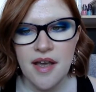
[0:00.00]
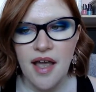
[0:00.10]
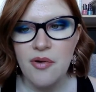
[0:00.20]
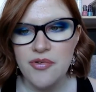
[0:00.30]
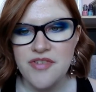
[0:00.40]

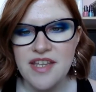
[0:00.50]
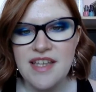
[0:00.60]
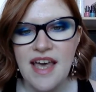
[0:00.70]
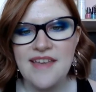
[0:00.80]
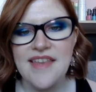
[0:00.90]

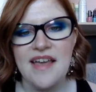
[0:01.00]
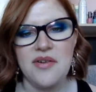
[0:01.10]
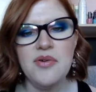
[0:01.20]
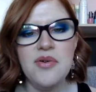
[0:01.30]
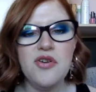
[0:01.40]
Agustina is like,
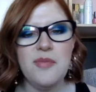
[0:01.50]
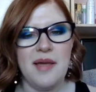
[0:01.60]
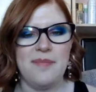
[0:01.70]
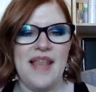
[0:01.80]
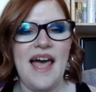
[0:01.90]
ooh,
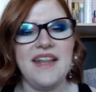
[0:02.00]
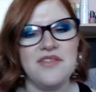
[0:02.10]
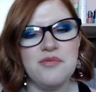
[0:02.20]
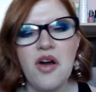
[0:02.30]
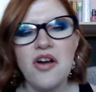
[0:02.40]
my plan
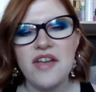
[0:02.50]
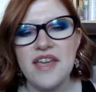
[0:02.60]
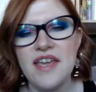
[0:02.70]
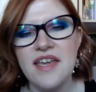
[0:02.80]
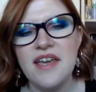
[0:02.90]
is
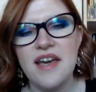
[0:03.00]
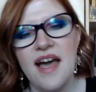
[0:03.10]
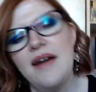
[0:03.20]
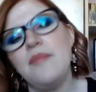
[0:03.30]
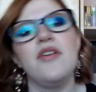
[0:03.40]
working.
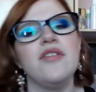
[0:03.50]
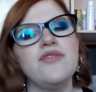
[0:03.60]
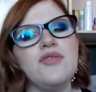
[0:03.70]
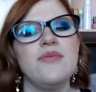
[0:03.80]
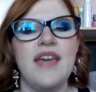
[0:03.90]
I'm going
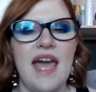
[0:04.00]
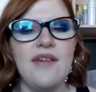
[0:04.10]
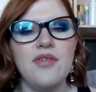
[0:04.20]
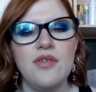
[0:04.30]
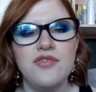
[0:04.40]
to be
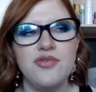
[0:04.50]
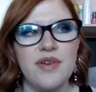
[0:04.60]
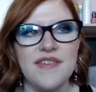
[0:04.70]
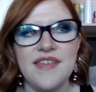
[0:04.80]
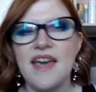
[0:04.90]
able to
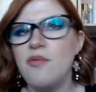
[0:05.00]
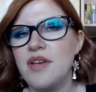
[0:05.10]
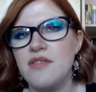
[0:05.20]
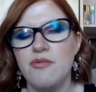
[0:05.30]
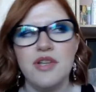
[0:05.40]
escape.
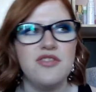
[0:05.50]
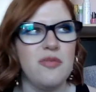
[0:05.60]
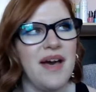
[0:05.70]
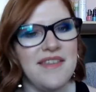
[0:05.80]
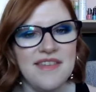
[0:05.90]
When
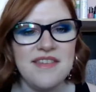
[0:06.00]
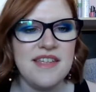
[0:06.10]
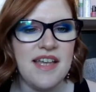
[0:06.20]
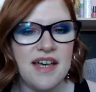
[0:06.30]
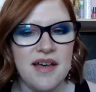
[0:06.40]
Tomas is
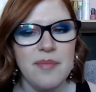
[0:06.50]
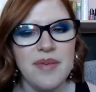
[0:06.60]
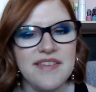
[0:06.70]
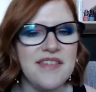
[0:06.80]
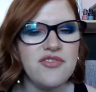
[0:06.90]
in a
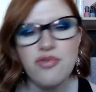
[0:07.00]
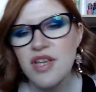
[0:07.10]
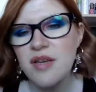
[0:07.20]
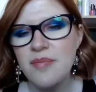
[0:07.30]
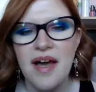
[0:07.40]
business
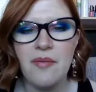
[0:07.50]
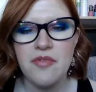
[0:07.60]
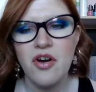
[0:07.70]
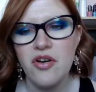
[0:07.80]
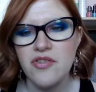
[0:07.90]
trip, I'm
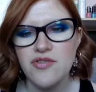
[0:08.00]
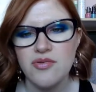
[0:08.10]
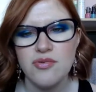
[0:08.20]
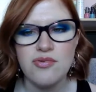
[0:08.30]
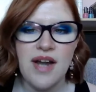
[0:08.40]
going
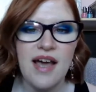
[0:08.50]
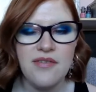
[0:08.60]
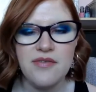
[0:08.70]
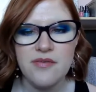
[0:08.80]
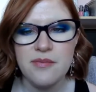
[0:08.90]
to
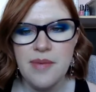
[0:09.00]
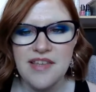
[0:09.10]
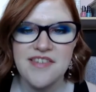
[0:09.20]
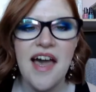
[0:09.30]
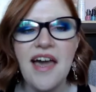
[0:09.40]
grab my
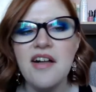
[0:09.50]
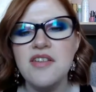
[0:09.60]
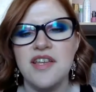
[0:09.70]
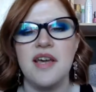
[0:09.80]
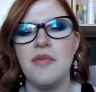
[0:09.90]

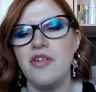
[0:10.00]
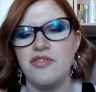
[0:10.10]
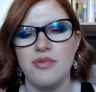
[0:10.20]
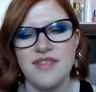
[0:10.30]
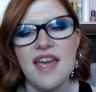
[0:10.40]
child and I'm going
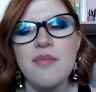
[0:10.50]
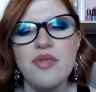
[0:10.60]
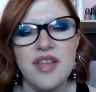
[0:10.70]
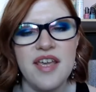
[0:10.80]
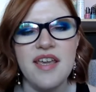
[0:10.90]
to escape
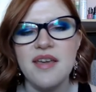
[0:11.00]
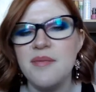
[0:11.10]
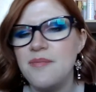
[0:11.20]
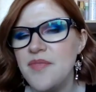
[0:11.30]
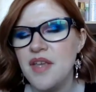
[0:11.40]
with
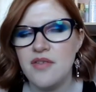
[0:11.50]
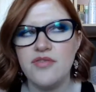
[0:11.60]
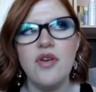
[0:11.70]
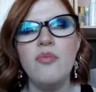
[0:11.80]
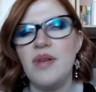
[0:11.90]
him
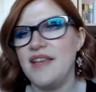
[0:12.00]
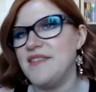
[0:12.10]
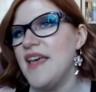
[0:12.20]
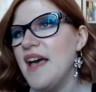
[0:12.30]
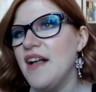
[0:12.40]

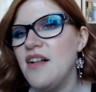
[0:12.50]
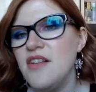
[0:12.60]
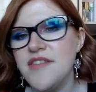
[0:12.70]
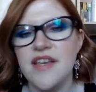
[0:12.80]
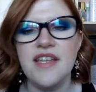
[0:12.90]
someplace
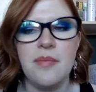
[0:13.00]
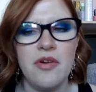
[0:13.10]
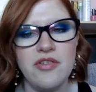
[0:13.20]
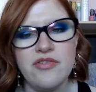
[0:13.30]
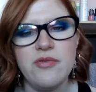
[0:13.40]
else. And I'm
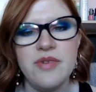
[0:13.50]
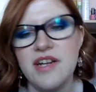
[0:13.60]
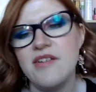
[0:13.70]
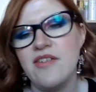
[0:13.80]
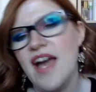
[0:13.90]
going to be
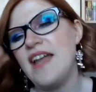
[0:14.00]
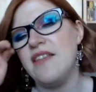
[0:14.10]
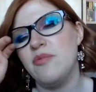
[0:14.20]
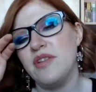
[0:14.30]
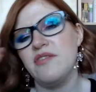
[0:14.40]

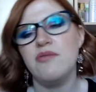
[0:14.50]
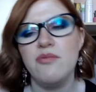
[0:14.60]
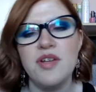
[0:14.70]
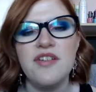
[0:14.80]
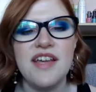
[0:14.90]
reunited with
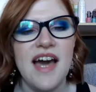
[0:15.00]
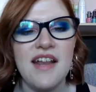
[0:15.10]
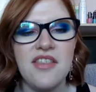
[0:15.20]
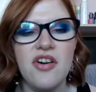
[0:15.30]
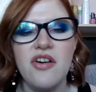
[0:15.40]

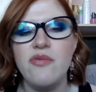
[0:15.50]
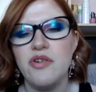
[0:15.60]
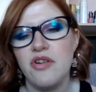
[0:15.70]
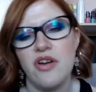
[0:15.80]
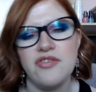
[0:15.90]
Ricardo and we're
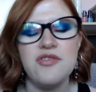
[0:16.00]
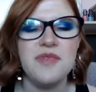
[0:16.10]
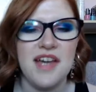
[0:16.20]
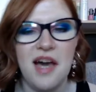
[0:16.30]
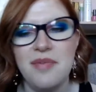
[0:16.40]
going to
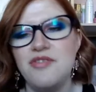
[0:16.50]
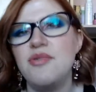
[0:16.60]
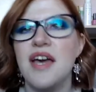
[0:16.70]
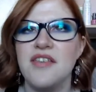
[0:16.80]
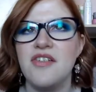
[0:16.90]
be happy
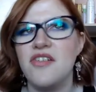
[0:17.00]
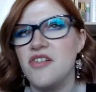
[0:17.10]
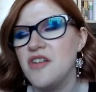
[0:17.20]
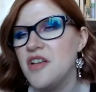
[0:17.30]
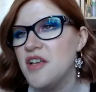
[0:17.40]

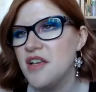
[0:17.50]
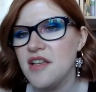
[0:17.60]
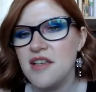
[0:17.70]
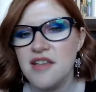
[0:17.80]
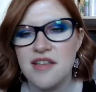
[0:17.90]
together,
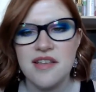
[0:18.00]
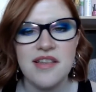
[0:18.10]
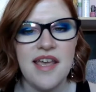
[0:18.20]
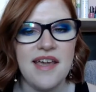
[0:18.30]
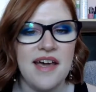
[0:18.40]

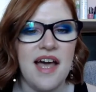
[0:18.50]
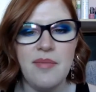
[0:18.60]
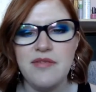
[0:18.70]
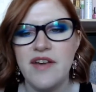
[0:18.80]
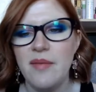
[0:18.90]
like a
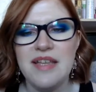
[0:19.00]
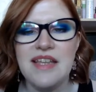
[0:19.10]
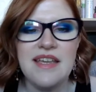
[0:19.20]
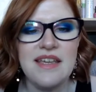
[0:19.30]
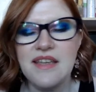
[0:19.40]
happy
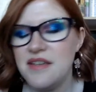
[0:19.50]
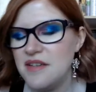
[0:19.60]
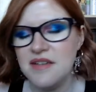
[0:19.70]
family.